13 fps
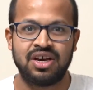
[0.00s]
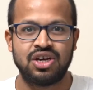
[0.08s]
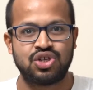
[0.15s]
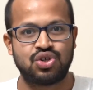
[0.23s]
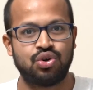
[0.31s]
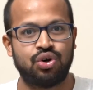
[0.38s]

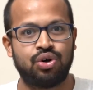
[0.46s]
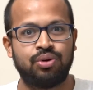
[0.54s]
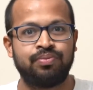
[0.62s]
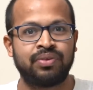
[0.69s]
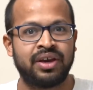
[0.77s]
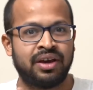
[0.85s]

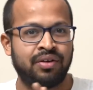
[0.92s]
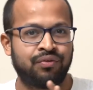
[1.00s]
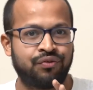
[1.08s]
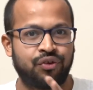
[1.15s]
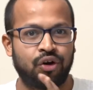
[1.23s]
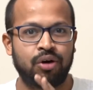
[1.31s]
So
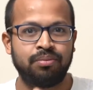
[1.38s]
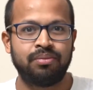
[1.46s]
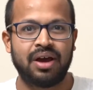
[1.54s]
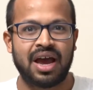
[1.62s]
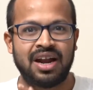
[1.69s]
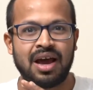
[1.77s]

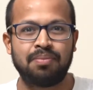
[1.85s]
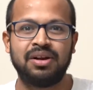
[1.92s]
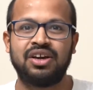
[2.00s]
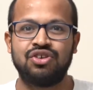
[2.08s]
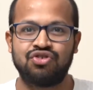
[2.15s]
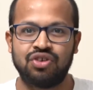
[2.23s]
from an
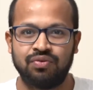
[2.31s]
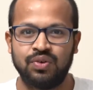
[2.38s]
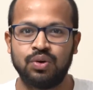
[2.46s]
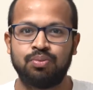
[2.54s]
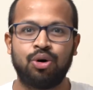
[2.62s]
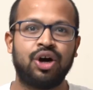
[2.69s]
application
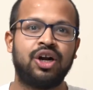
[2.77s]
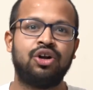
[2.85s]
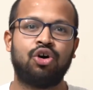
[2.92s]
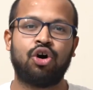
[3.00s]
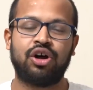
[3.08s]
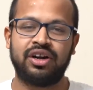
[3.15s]
viewpoint
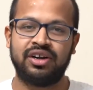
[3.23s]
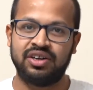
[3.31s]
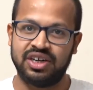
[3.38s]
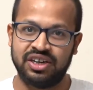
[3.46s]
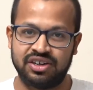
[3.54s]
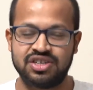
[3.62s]
or
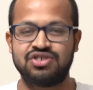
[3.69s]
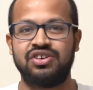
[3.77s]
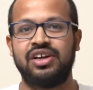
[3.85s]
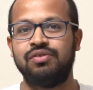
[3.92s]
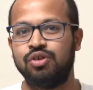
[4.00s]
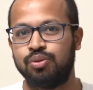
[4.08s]
an
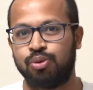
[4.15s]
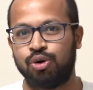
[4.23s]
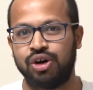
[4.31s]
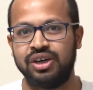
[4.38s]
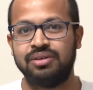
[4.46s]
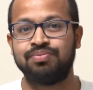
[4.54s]
industrial
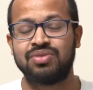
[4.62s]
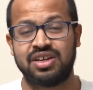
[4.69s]
viewpoint,